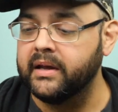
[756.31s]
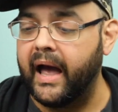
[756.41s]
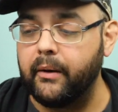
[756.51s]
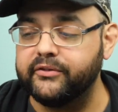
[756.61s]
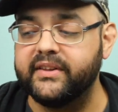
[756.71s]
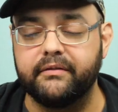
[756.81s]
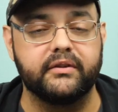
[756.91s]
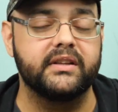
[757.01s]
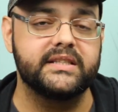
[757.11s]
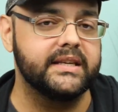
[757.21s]
I would
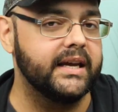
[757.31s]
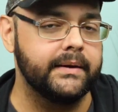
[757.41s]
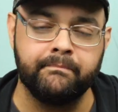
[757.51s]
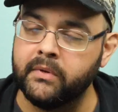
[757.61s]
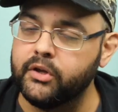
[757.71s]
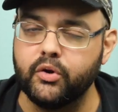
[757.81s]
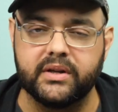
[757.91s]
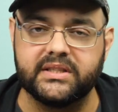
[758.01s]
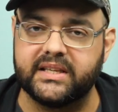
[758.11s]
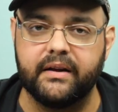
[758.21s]
definitely say you
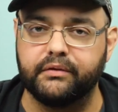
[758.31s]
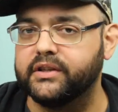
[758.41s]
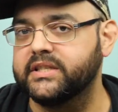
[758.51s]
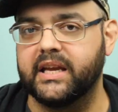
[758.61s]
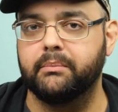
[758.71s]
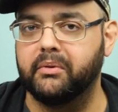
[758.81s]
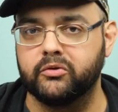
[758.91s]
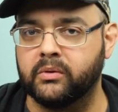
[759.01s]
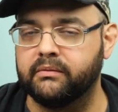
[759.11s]
can safely skip this one.